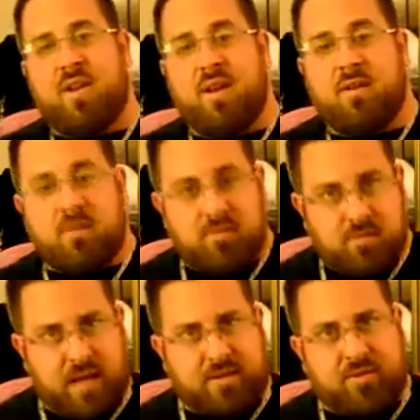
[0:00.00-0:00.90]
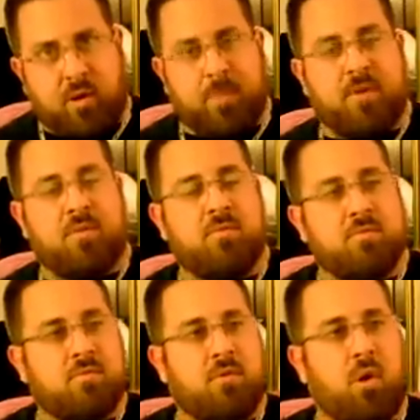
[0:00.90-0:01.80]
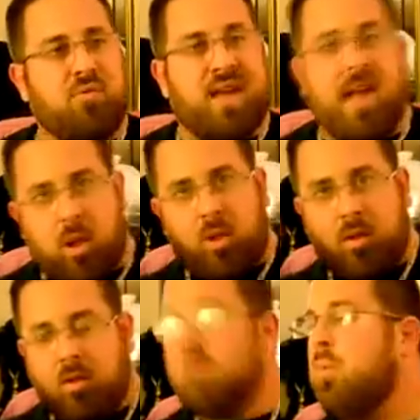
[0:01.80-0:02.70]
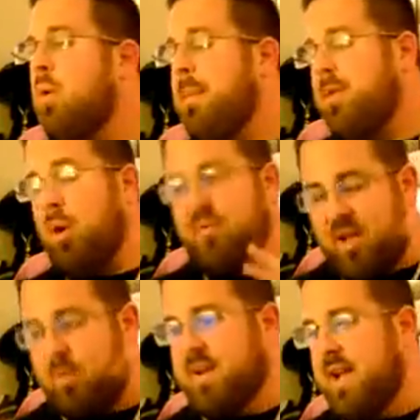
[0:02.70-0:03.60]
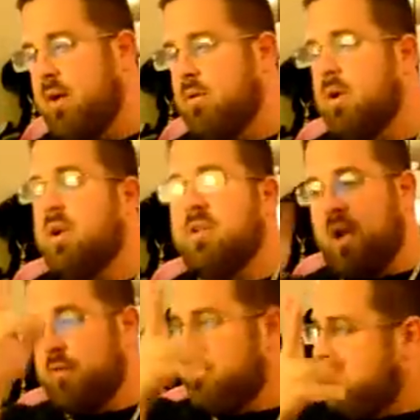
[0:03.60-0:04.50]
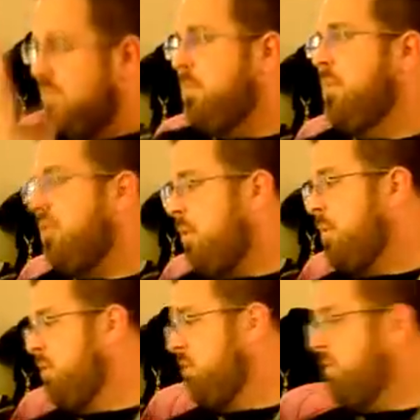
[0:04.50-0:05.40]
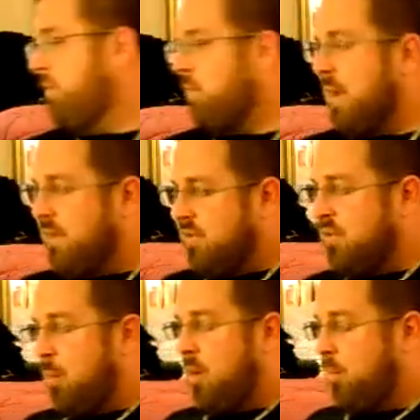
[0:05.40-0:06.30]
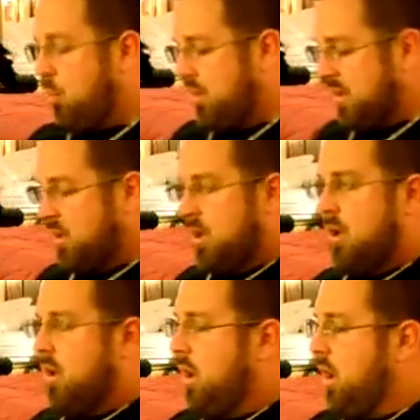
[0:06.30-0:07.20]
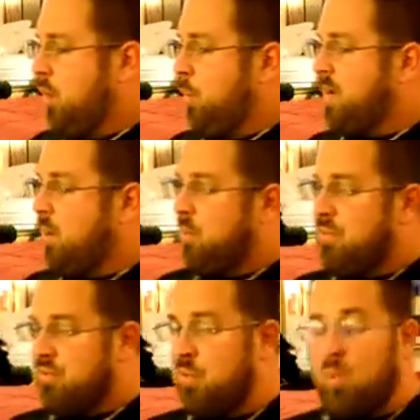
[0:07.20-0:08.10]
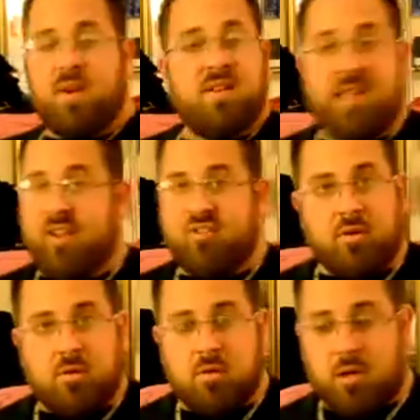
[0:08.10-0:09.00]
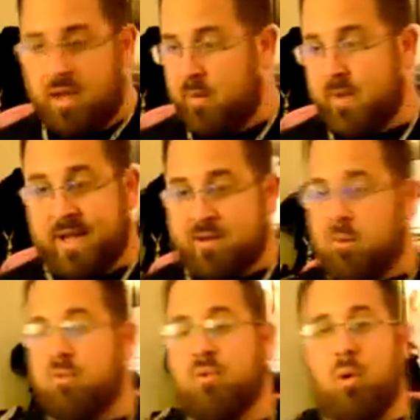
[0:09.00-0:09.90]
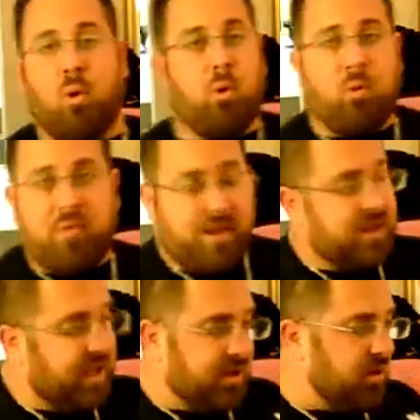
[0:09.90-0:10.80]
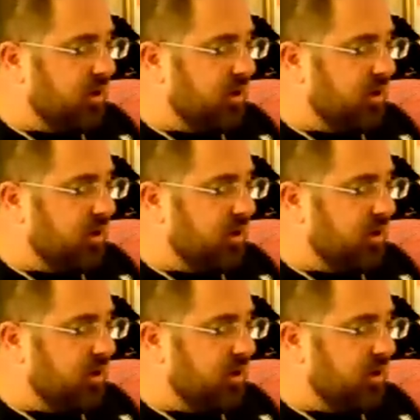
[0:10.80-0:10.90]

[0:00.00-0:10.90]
here at the terminal hotel. Well, I'm at the hotel right now, down the street from the terminal for Raven. Tomorrow morning, we'll be going through orientation. We got to go through the whole thing again.